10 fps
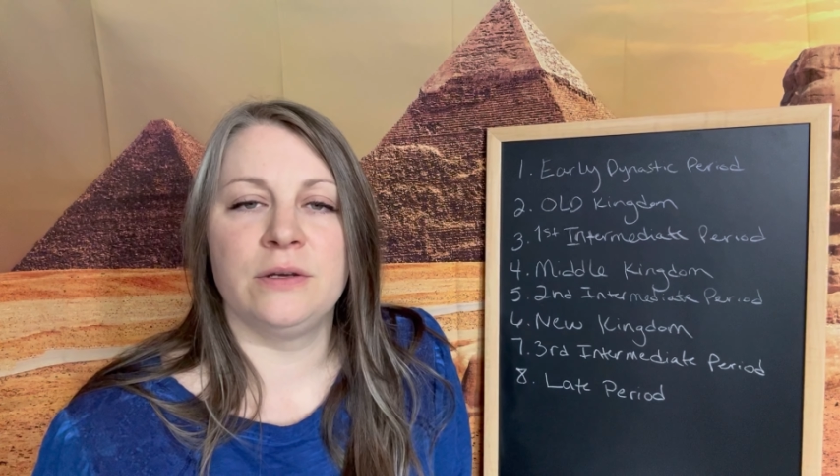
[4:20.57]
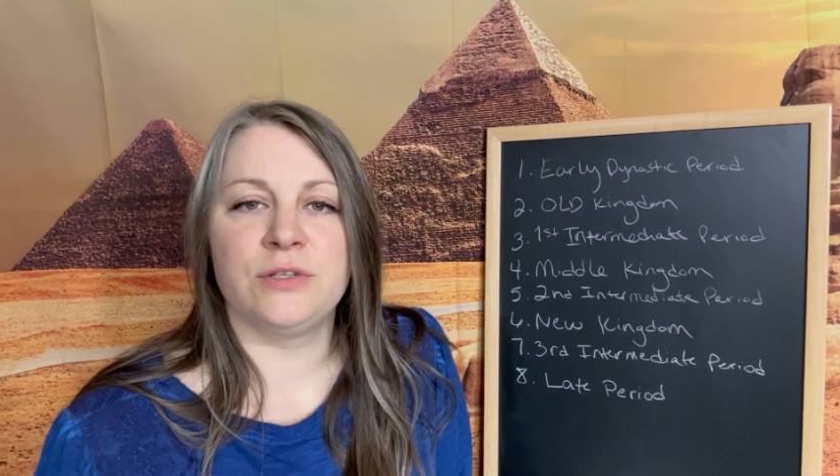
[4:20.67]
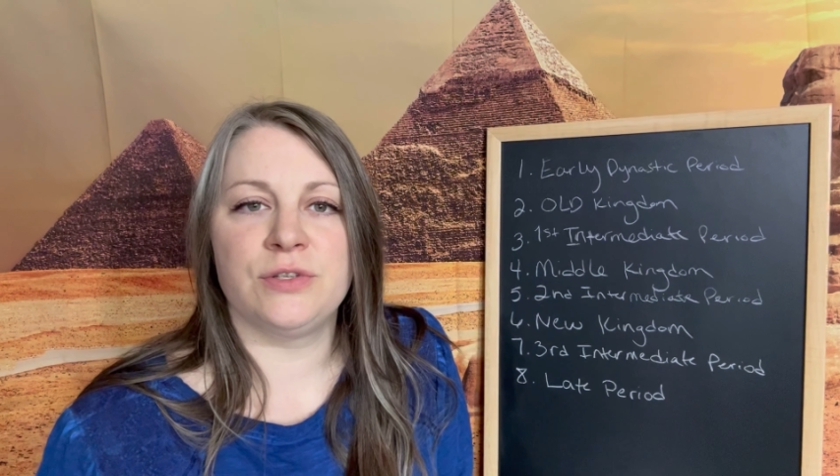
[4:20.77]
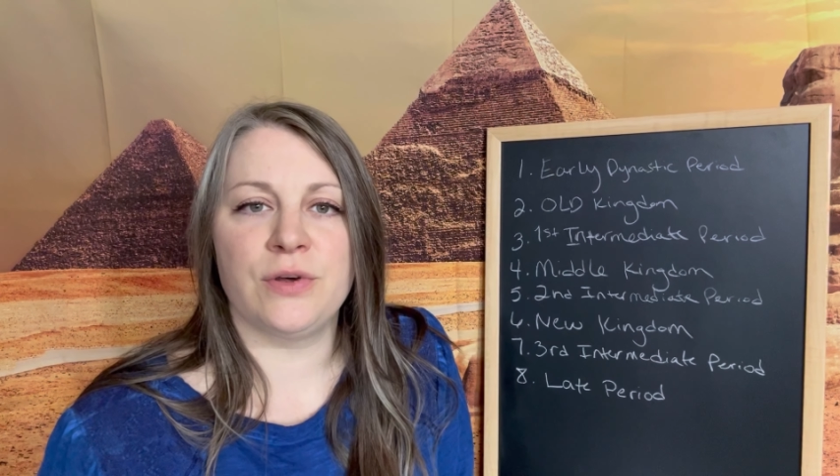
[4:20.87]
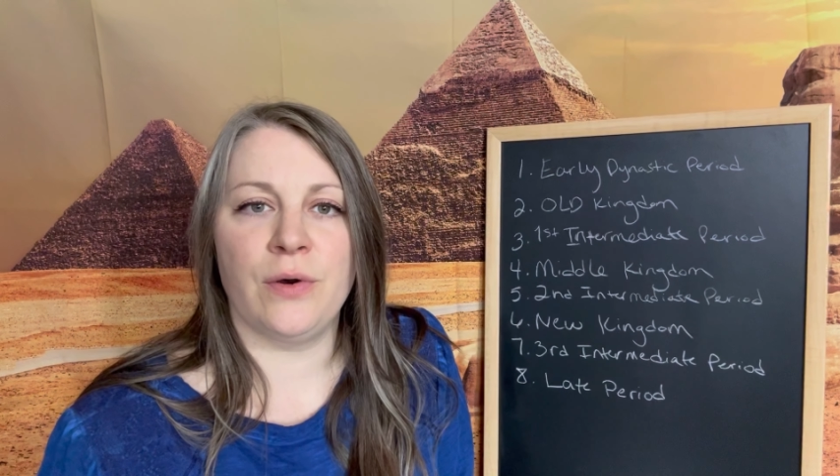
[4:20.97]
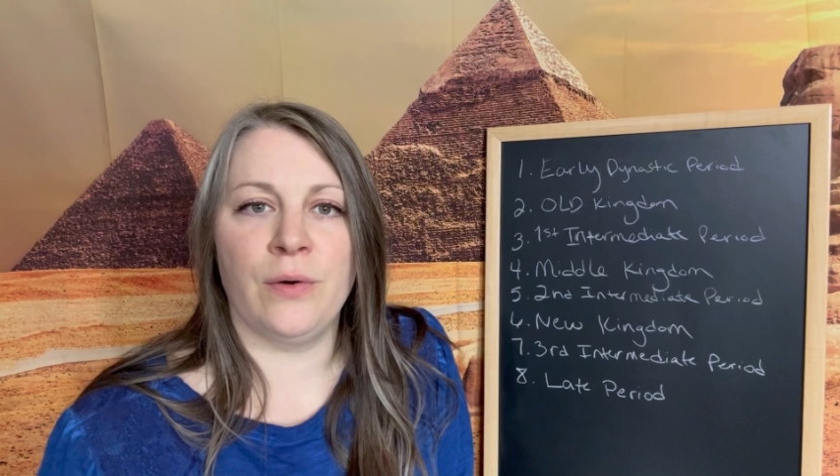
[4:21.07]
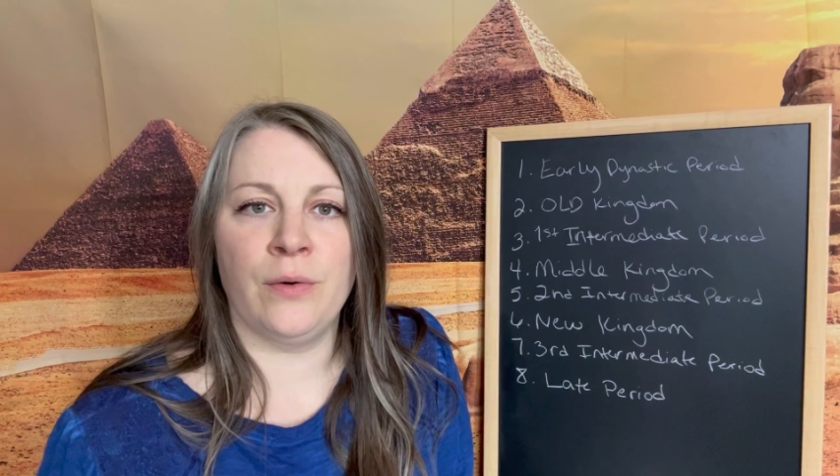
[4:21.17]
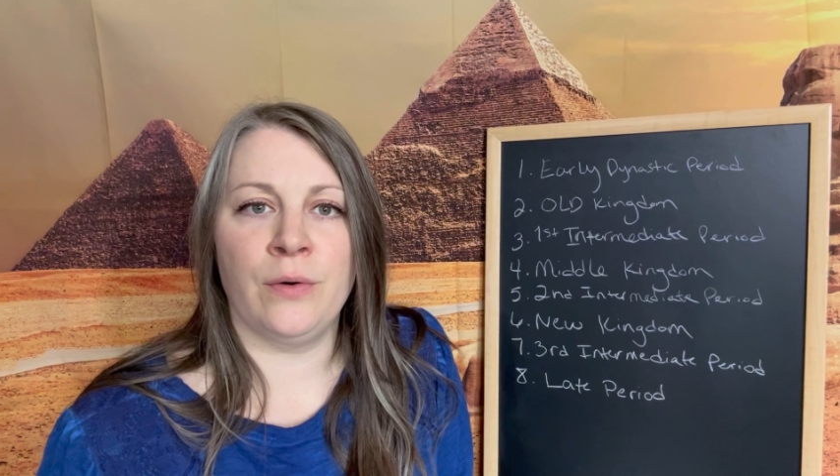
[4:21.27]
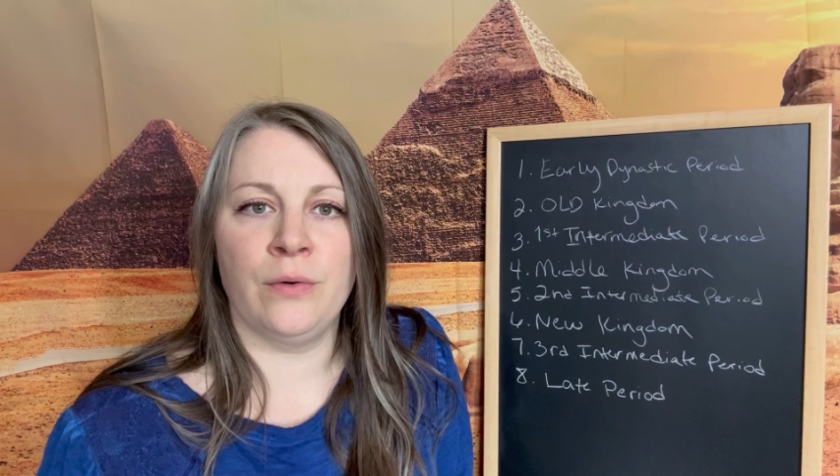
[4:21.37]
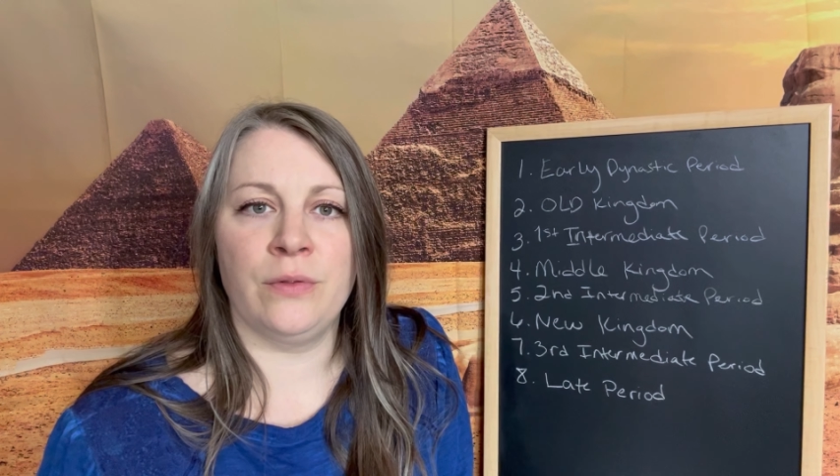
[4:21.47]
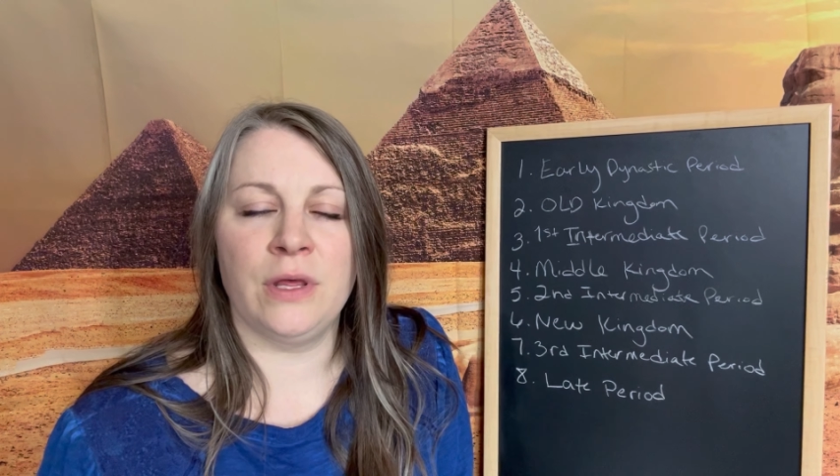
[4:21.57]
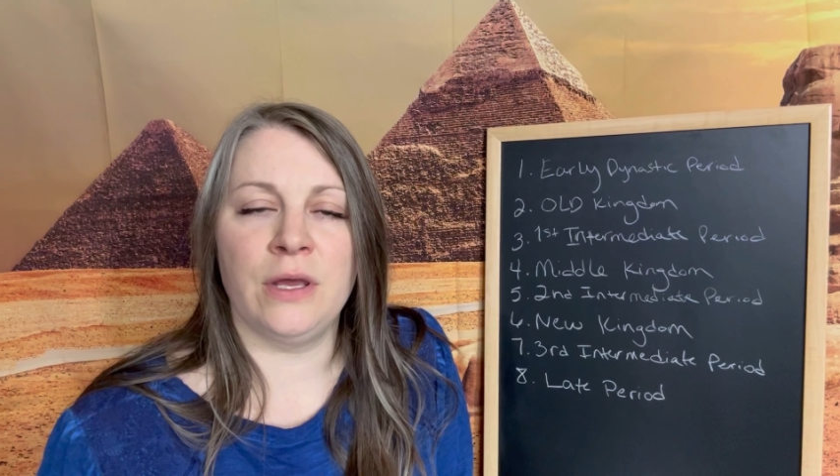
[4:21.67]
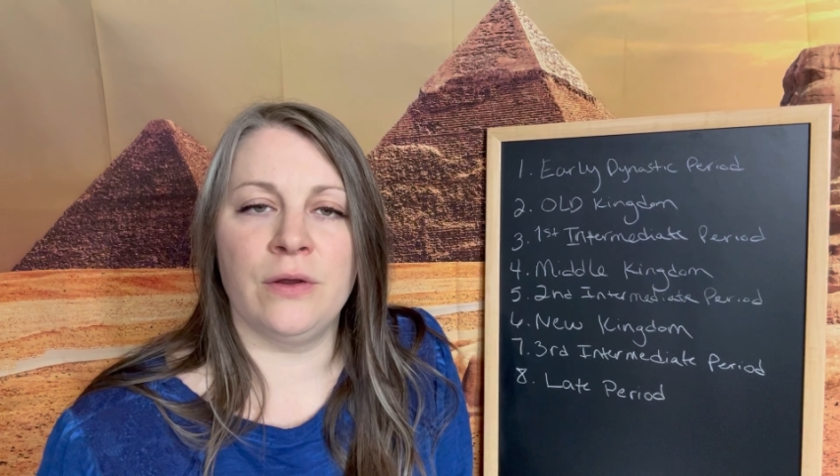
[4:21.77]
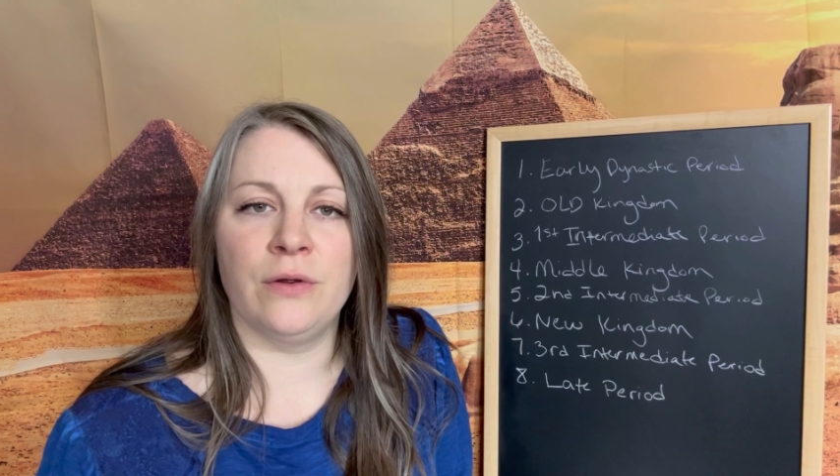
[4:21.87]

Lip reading: So the